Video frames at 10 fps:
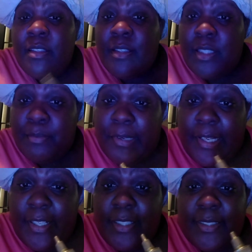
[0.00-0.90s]
a good
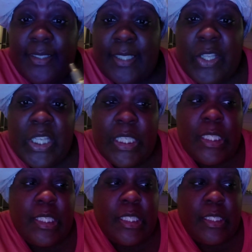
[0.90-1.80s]
product. So
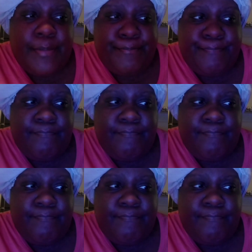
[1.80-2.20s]
this